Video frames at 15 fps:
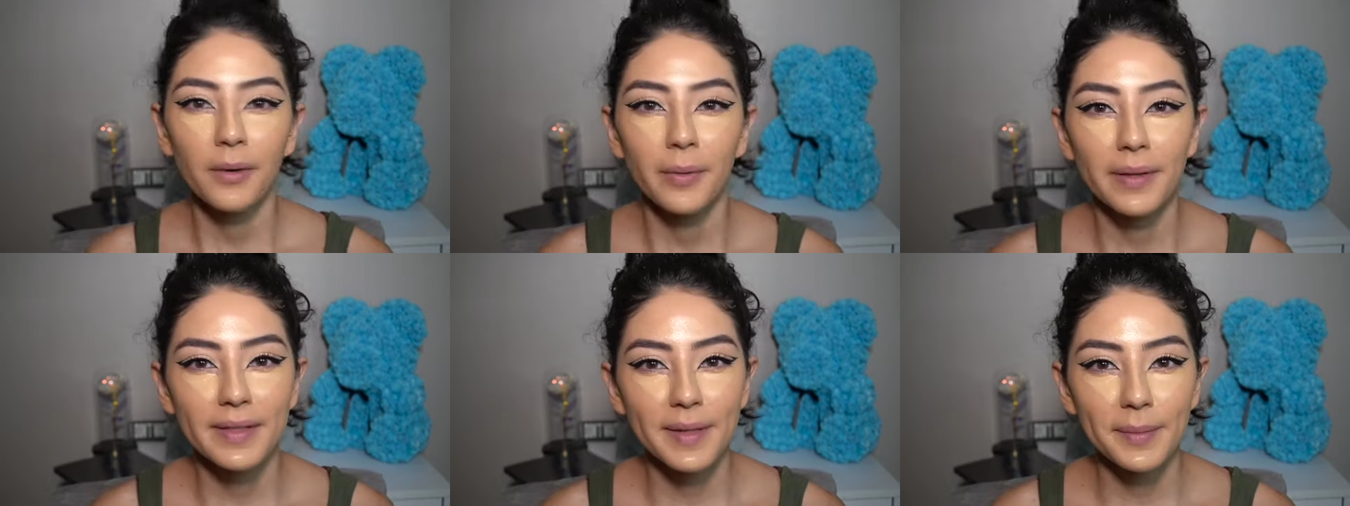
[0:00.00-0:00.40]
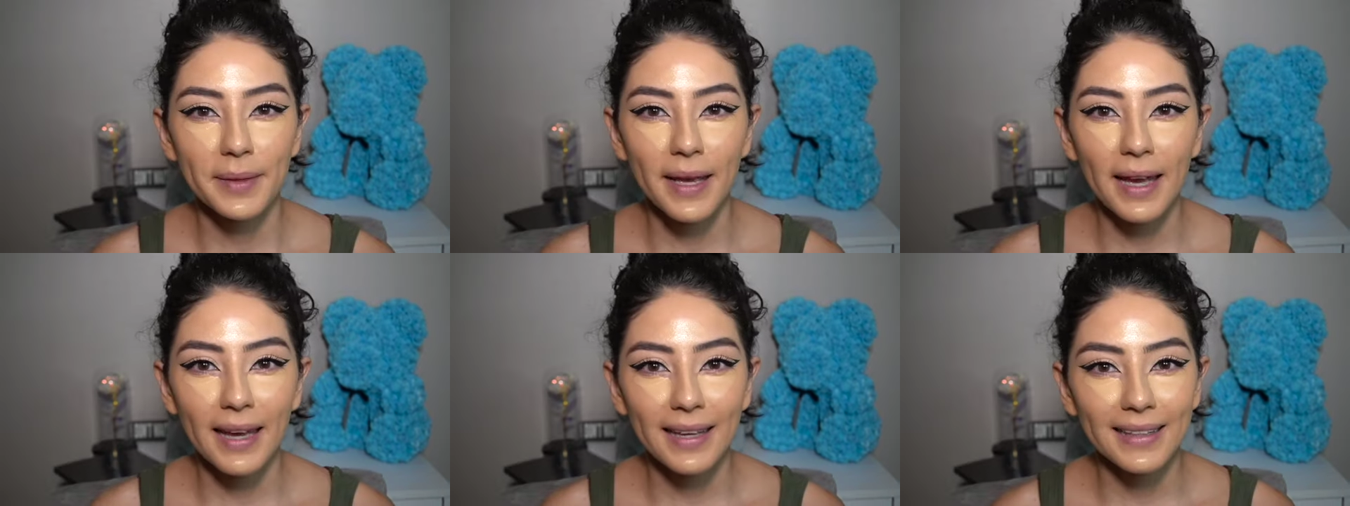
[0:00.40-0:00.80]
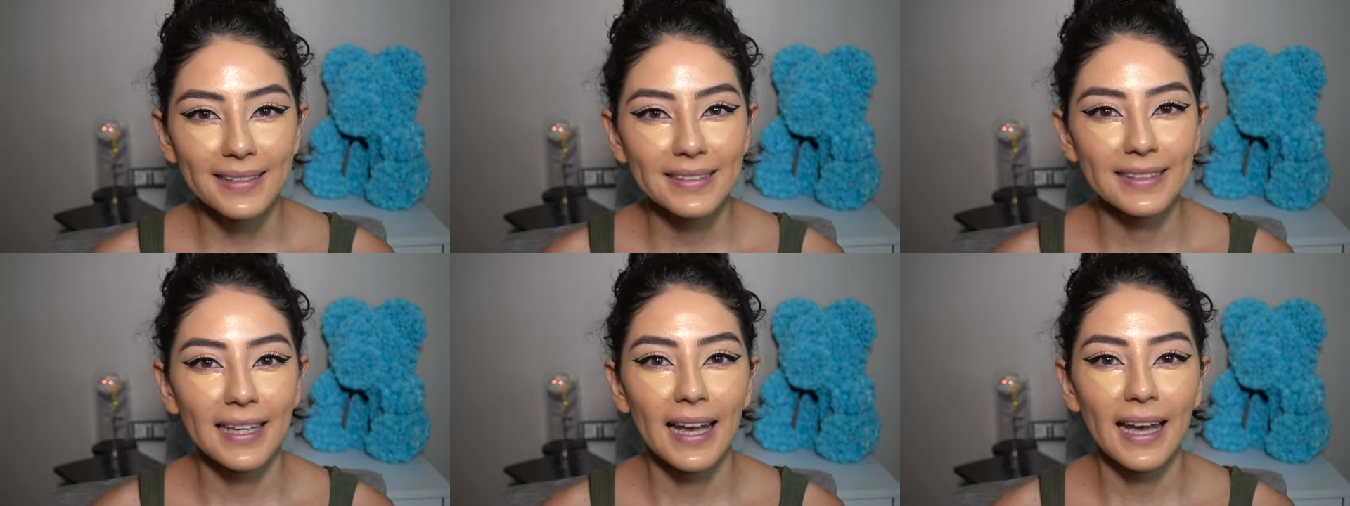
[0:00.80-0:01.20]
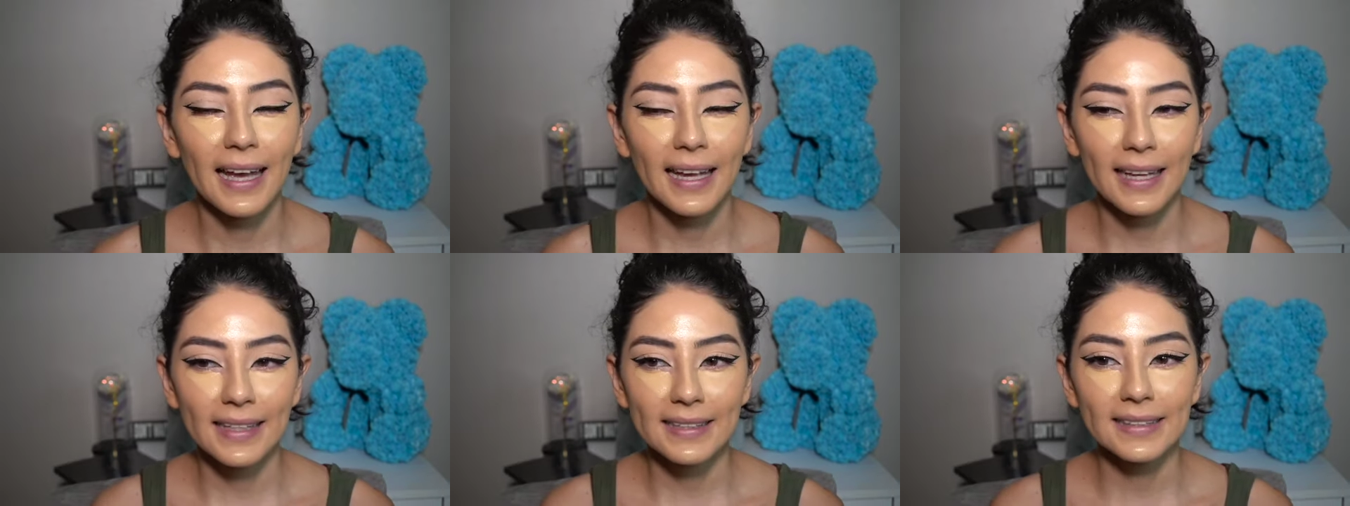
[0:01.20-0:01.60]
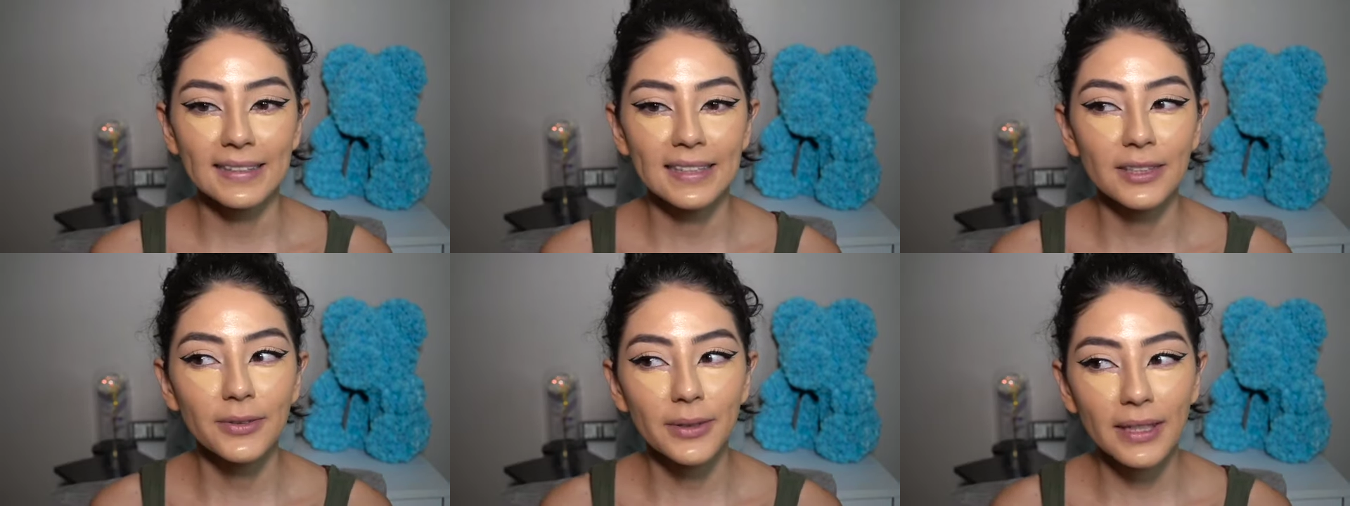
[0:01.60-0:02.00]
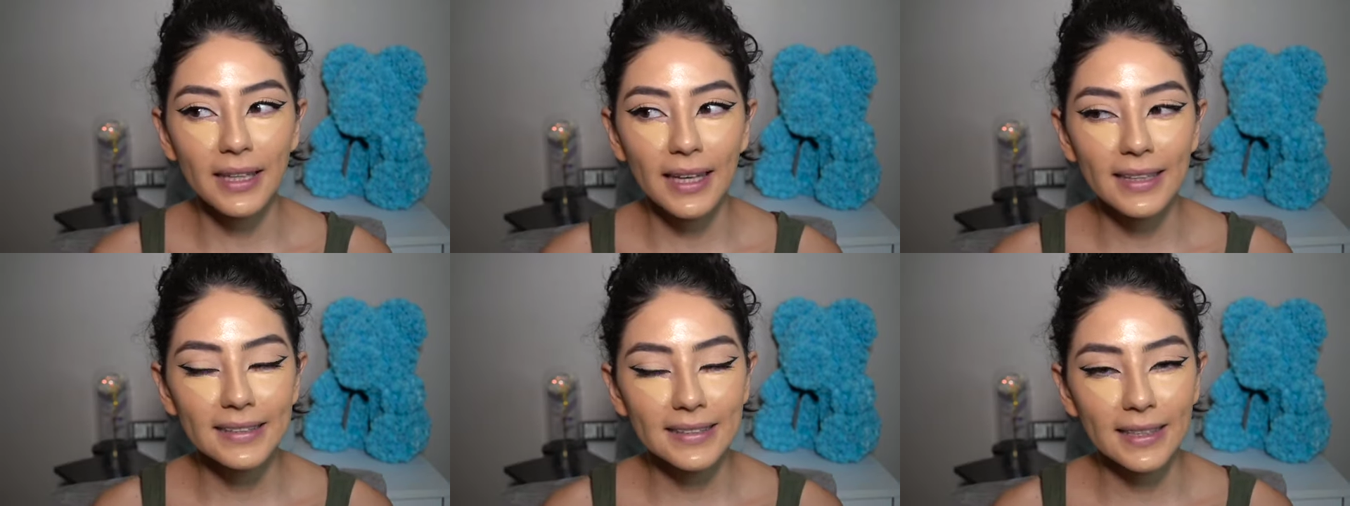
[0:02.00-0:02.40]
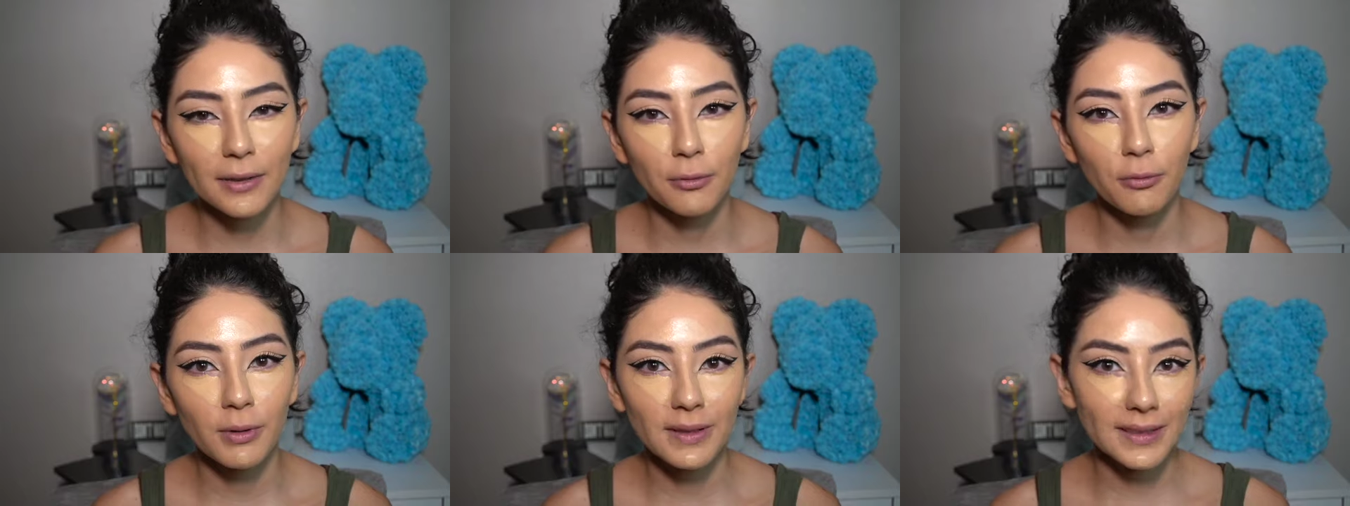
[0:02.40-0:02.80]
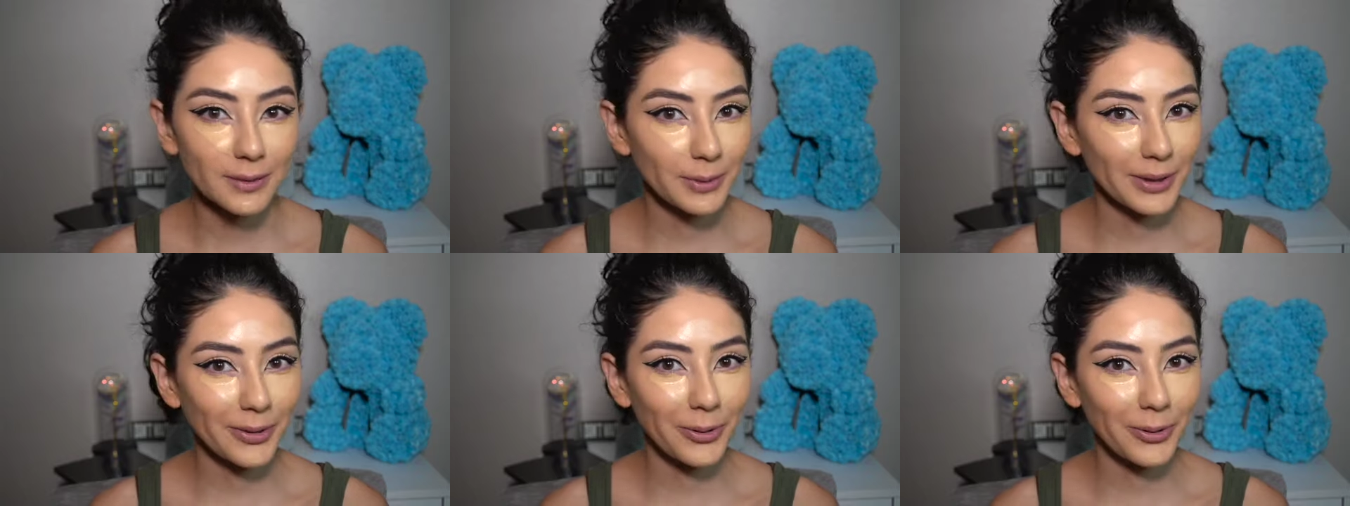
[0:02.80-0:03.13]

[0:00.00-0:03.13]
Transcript: What's up guys? I didn't realize I wasn't